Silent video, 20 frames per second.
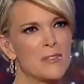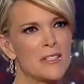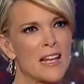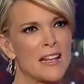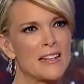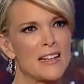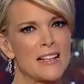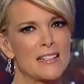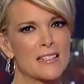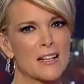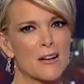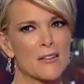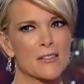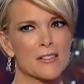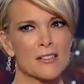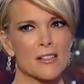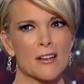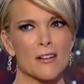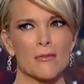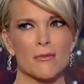10 days ago or
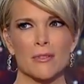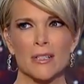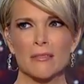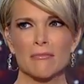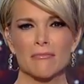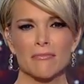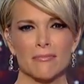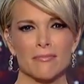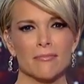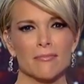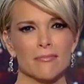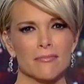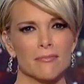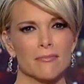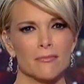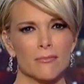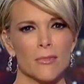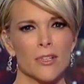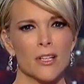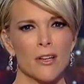so, we
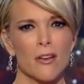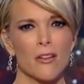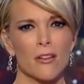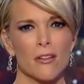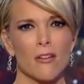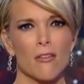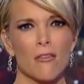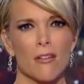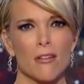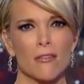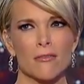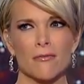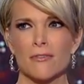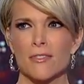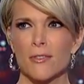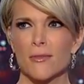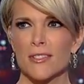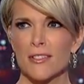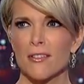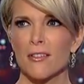can go the low road.
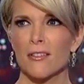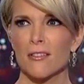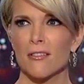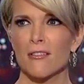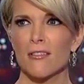She wants to go the low road.